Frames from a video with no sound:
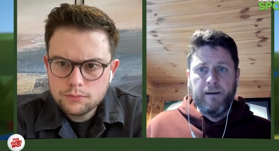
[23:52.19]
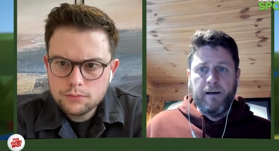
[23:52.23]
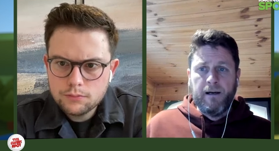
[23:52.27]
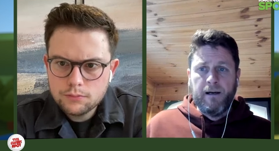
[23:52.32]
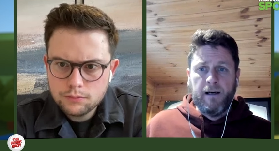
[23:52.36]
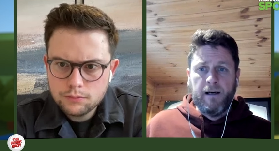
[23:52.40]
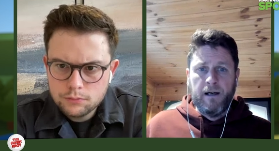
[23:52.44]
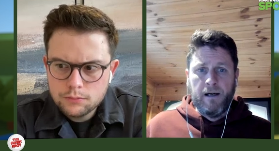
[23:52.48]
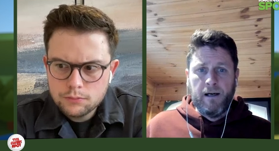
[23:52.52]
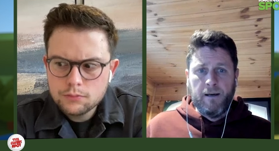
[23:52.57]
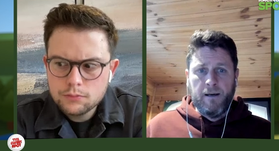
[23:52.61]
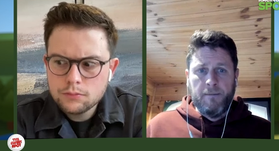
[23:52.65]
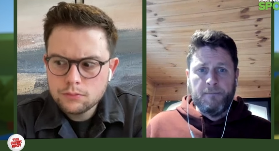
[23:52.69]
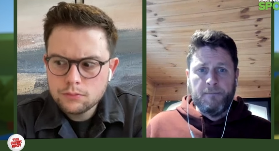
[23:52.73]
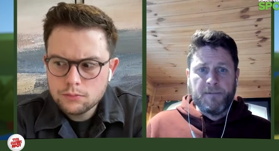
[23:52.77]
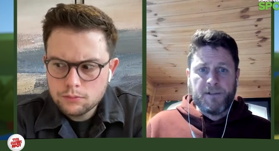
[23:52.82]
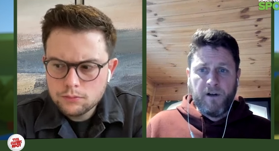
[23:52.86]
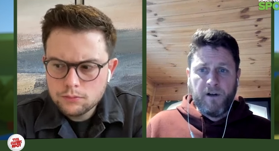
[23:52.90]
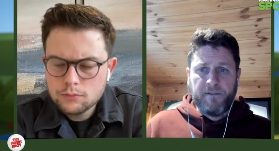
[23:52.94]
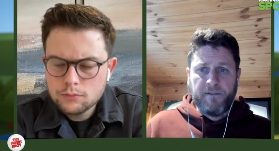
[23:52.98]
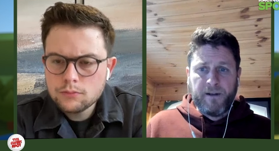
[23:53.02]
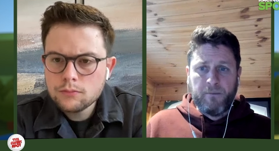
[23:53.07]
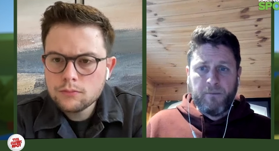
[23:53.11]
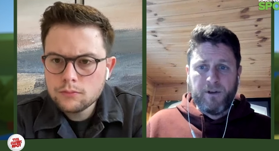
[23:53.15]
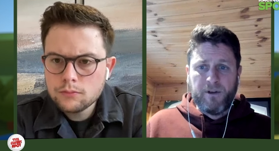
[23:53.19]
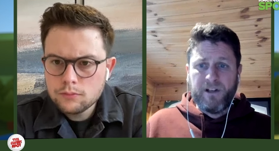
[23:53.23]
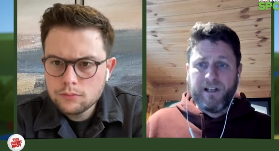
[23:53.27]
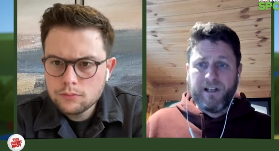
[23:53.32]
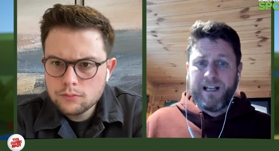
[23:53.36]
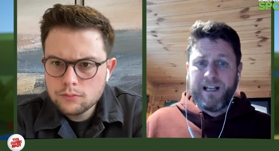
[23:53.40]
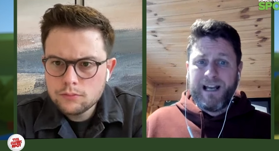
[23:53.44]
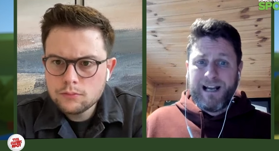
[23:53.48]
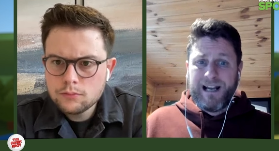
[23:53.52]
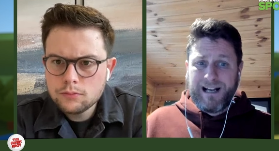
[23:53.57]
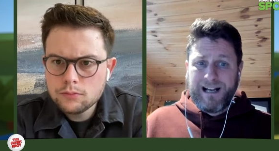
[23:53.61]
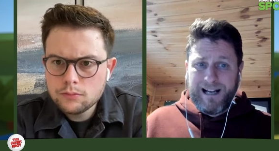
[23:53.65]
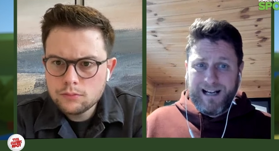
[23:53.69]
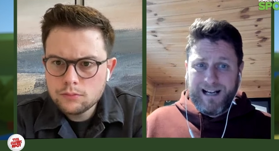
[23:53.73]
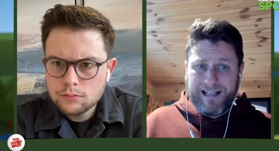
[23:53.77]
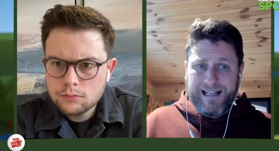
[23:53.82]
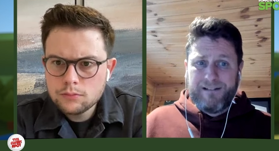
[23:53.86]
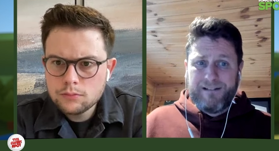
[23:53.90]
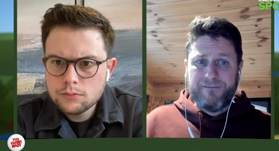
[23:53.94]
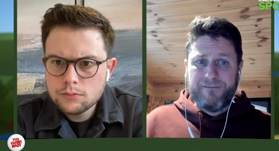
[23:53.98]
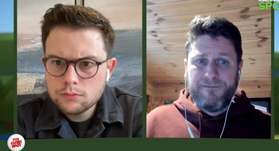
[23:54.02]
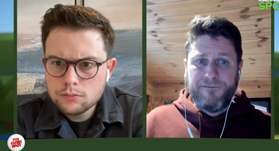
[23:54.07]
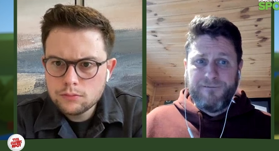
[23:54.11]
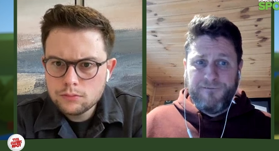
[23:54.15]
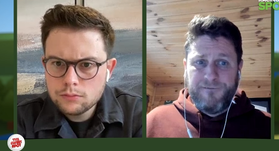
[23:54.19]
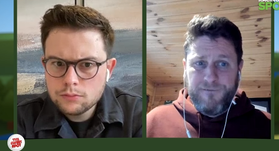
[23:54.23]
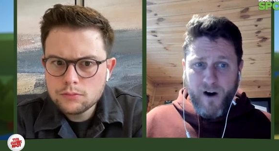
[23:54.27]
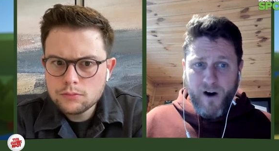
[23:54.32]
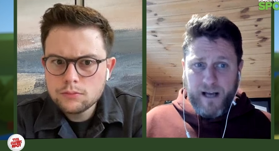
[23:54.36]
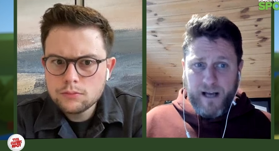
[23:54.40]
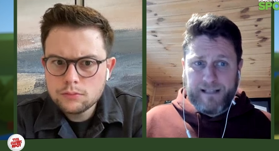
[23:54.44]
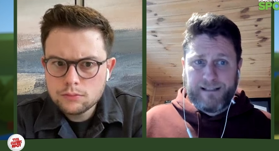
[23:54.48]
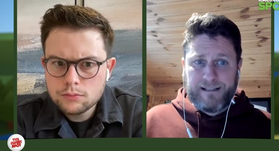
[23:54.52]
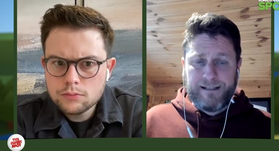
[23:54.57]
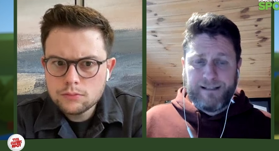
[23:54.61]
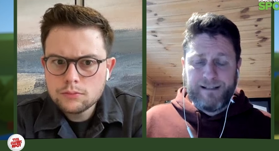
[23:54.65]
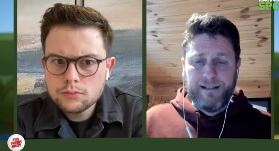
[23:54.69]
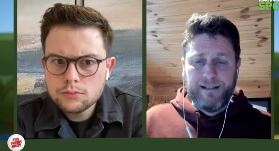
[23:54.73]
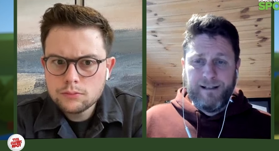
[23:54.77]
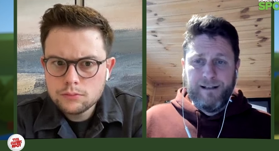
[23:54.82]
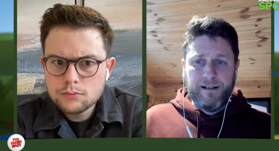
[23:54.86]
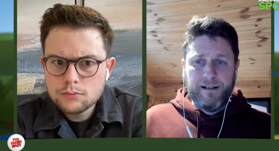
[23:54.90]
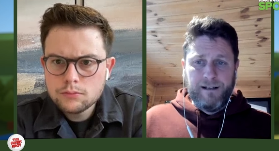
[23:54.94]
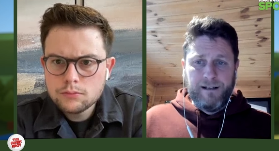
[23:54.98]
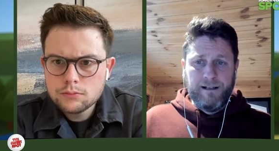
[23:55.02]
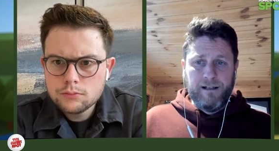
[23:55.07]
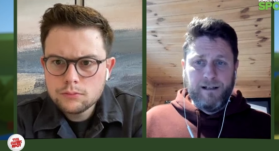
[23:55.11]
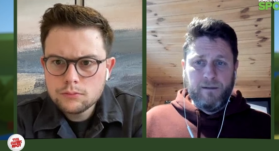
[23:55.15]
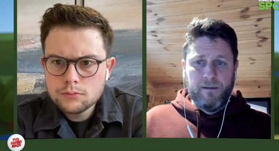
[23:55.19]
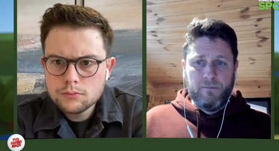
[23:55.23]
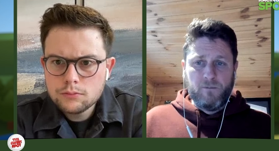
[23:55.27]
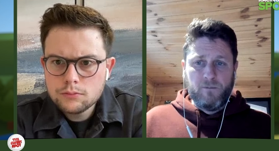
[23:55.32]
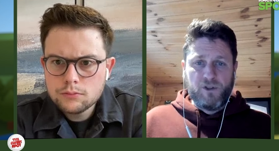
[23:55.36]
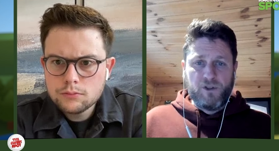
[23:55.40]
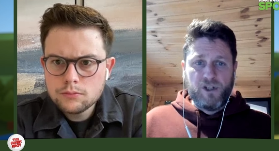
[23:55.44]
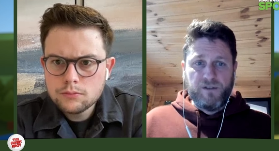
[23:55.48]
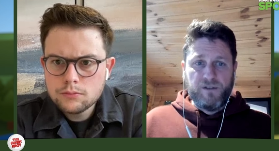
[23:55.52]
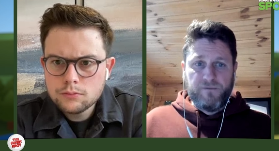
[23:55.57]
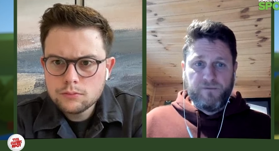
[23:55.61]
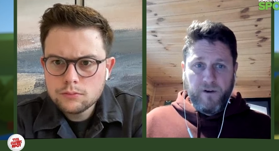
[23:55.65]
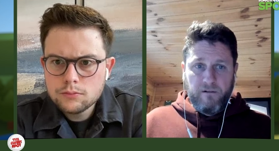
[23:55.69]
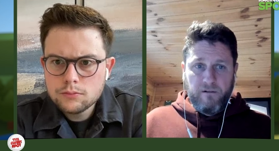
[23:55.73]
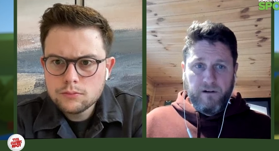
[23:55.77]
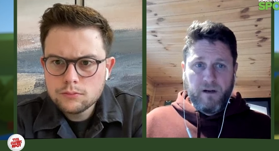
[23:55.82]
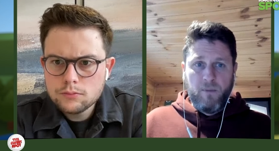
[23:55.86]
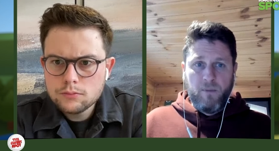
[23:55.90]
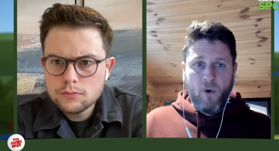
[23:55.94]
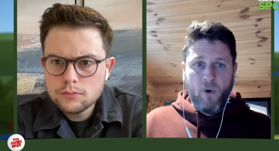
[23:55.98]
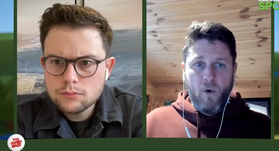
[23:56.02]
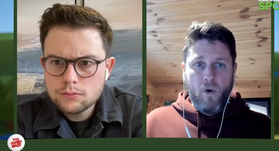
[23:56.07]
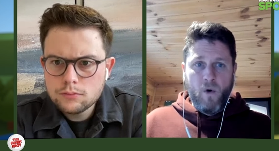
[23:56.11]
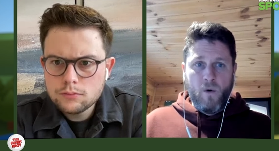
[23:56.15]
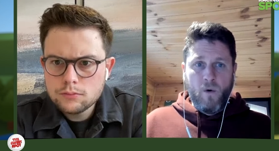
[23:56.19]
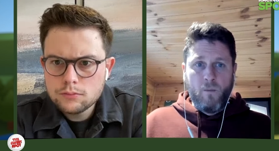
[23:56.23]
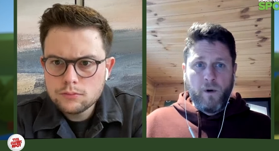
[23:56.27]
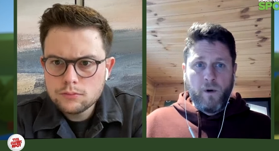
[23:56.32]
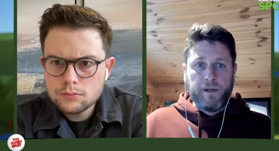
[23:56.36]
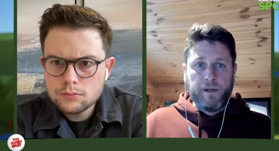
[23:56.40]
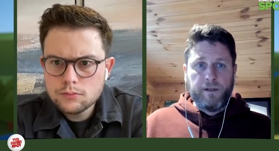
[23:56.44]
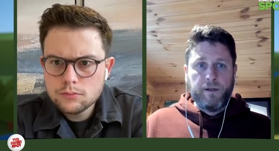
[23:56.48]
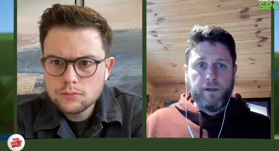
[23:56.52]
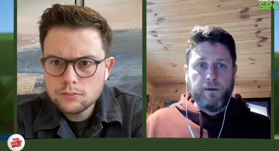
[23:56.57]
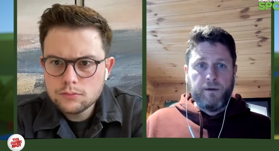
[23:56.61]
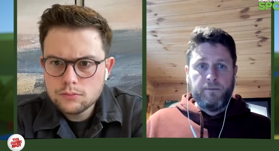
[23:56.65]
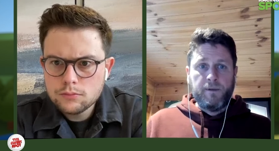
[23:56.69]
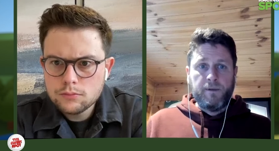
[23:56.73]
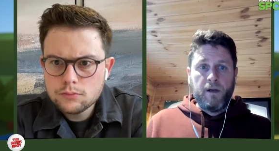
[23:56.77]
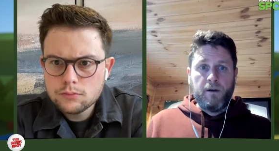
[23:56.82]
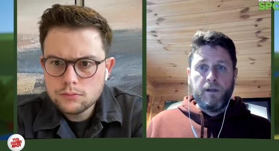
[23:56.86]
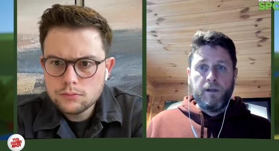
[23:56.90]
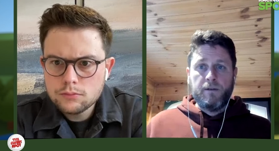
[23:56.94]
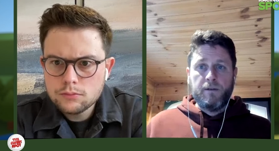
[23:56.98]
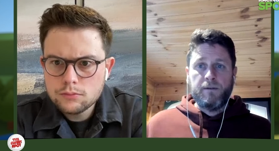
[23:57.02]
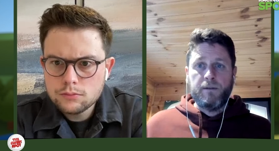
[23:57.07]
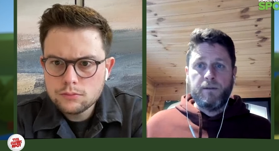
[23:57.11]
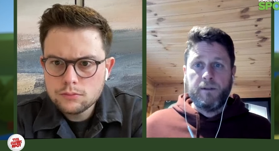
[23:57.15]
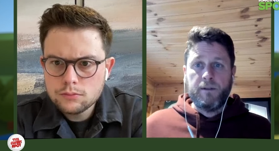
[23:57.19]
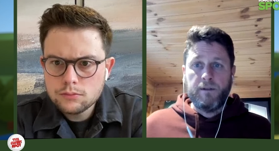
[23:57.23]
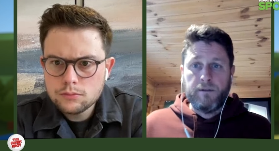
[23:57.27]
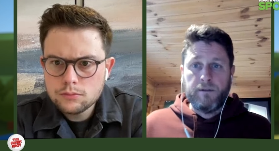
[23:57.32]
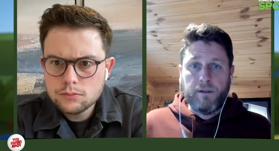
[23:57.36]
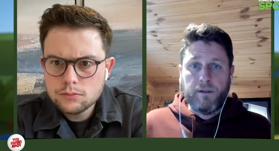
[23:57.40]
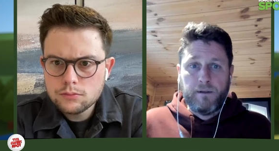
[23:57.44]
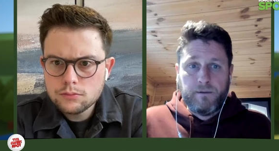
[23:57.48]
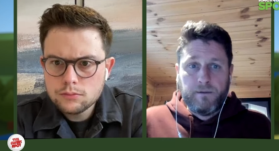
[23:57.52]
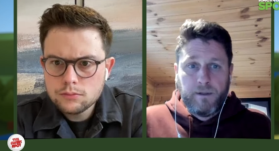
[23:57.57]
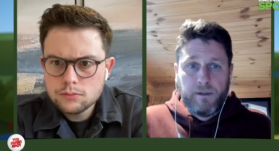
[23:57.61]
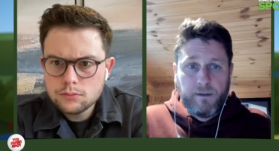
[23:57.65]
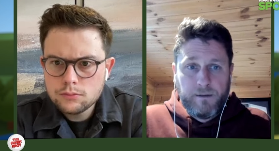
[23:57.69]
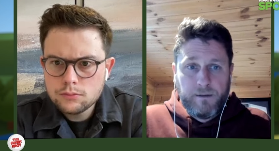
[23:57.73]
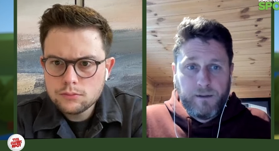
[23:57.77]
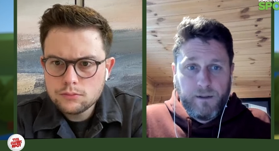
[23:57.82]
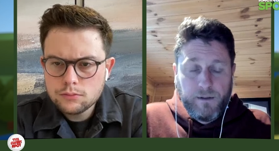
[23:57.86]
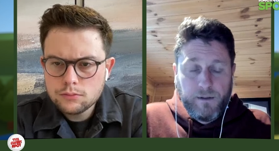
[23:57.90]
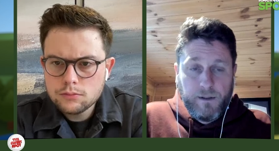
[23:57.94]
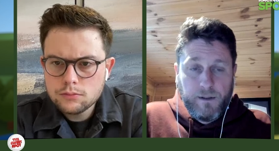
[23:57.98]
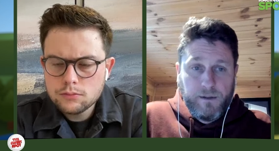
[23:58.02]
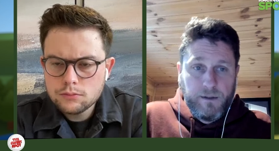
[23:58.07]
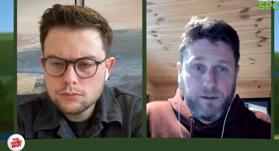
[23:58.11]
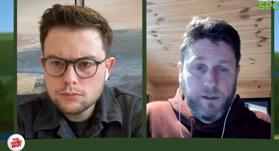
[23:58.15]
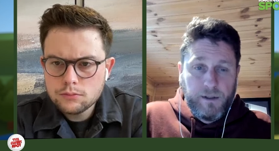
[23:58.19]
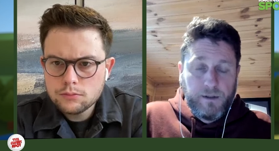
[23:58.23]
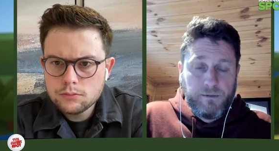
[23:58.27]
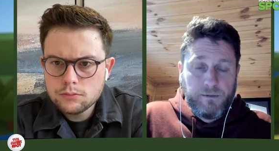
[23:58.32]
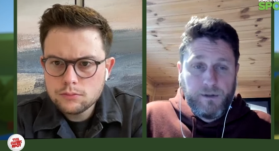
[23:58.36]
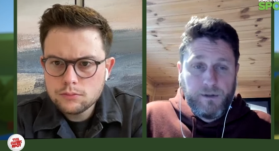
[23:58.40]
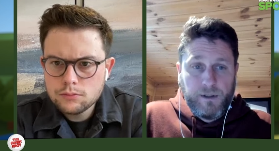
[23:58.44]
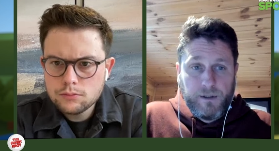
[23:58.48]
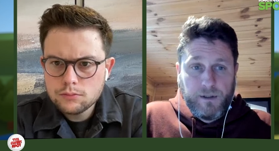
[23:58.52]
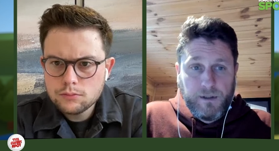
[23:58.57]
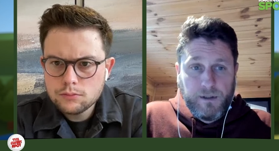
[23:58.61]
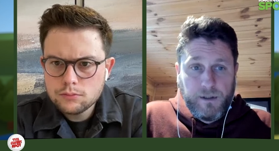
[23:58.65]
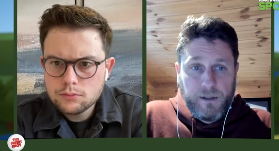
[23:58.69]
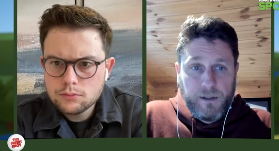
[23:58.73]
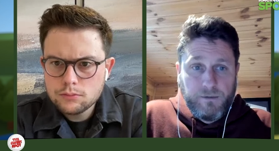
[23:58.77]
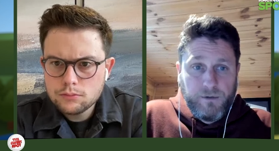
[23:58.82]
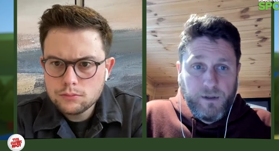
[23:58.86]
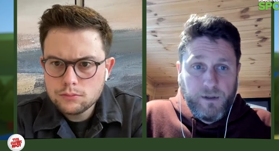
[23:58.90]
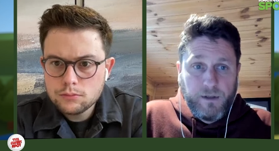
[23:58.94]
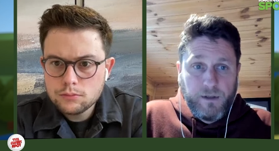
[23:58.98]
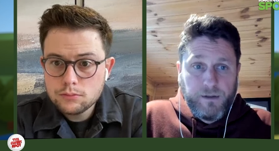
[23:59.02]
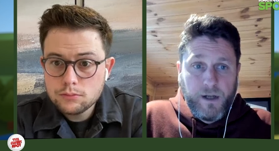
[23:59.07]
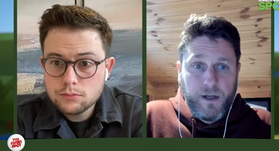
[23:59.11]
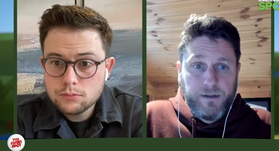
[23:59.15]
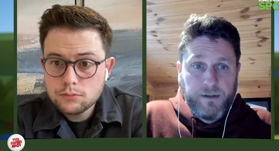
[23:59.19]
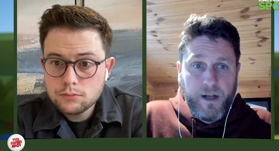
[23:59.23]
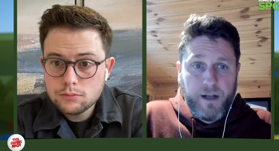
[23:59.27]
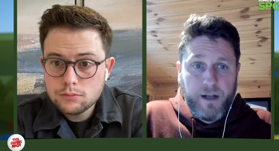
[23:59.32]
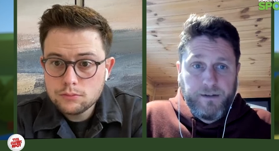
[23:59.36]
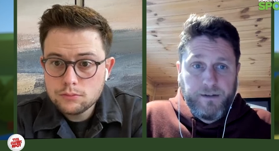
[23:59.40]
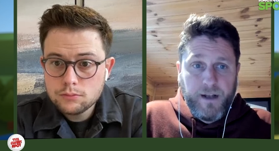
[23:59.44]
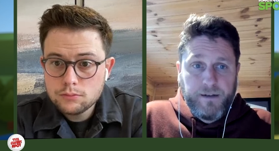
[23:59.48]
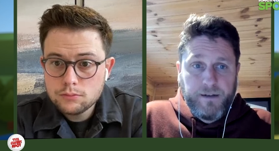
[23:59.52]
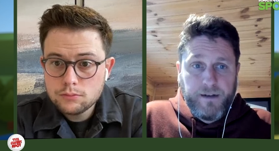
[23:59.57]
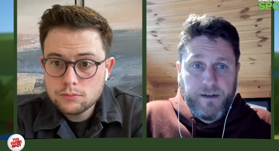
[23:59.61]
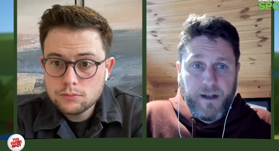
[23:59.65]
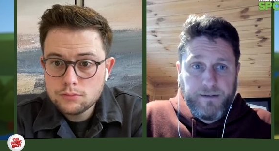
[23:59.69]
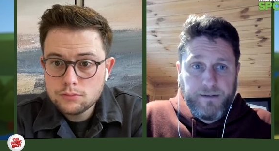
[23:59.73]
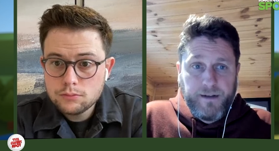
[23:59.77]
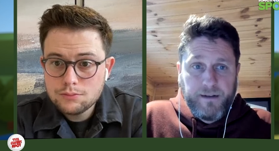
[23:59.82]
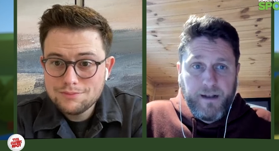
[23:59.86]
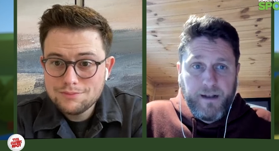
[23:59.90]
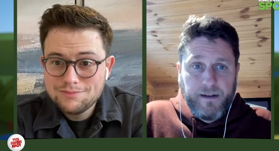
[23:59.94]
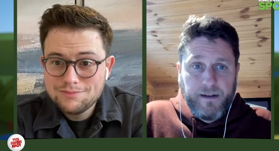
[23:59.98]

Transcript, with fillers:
Speaker 1: Um, so I think we're going to get a clean fight um, which is very important when you you know you you you you you you, you, you, you,